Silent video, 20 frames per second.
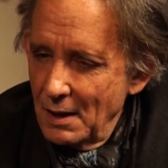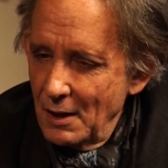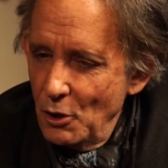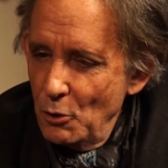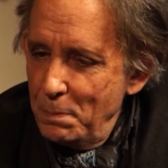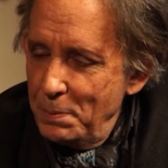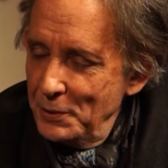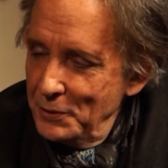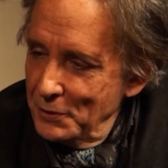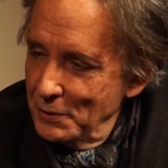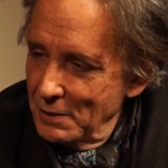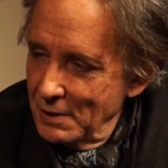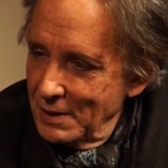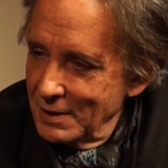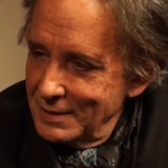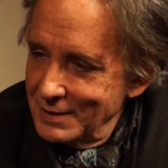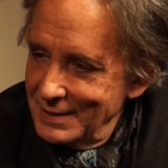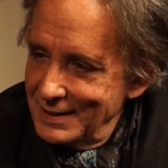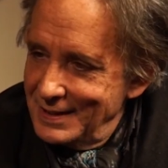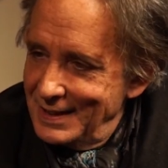open your
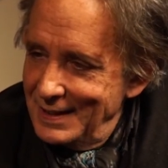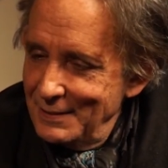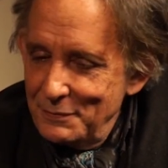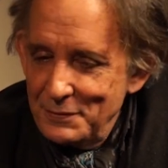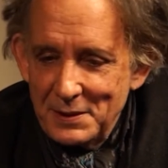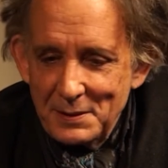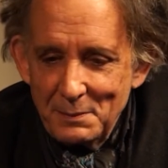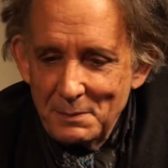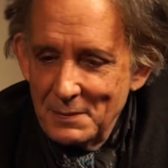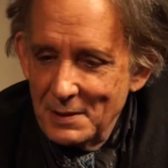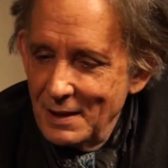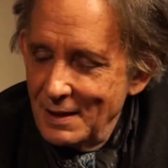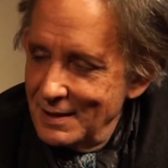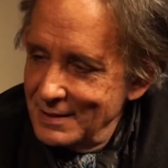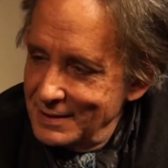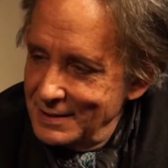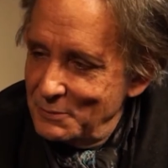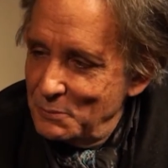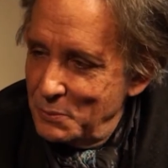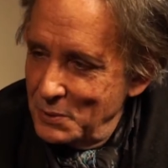heart and give some
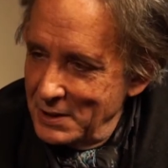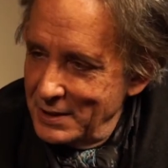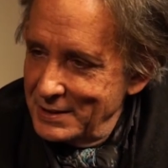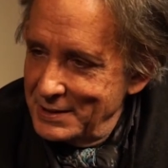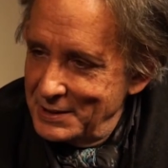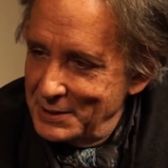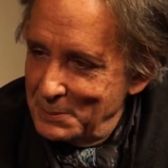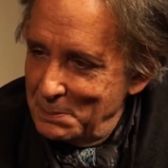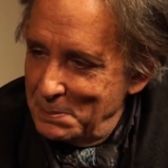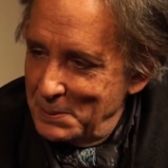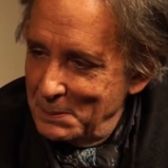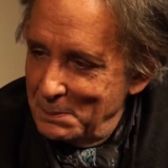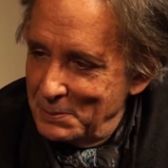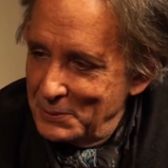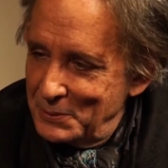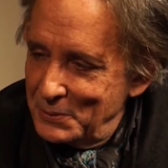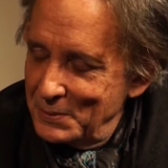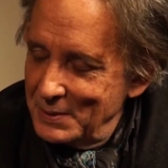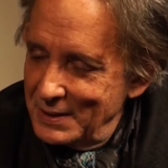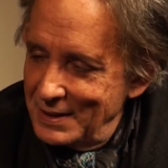last words to
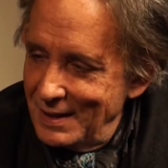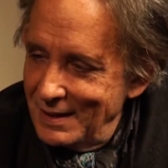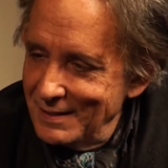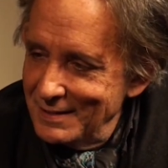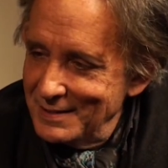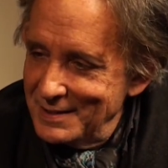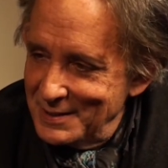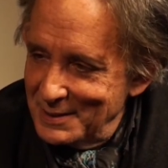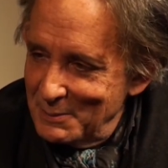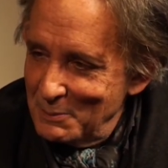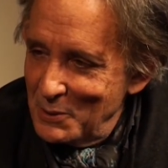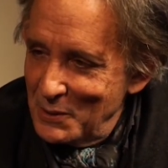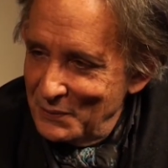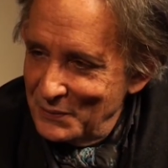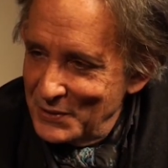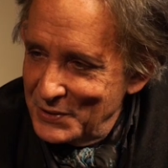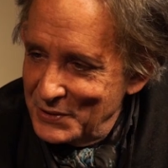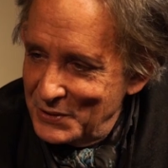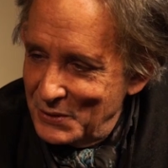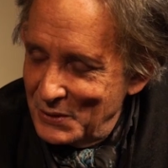people to encourage them
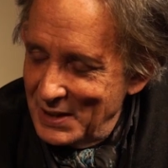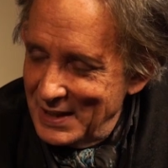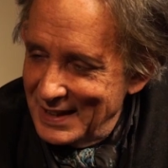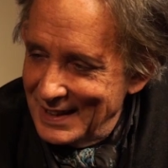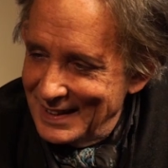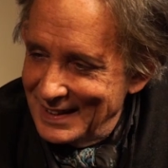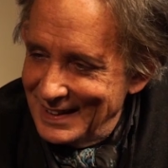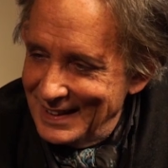on this great